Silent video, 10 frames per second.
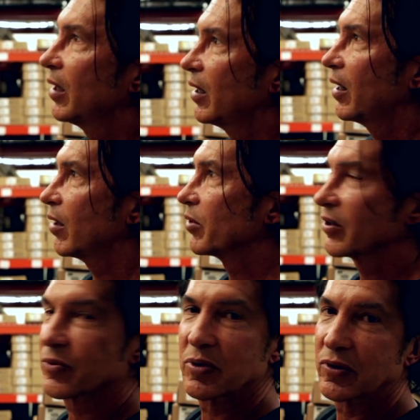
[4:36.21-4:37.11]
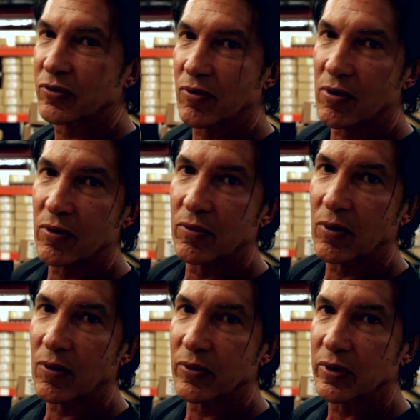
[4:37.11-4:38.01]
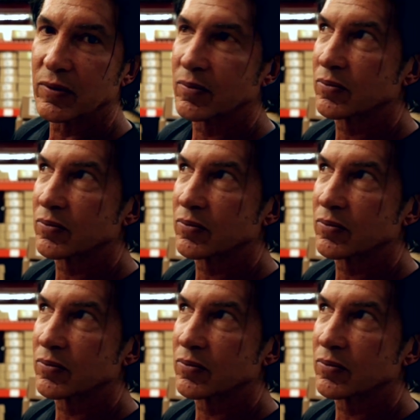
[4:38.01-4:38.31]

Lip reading: how ESP has grown over the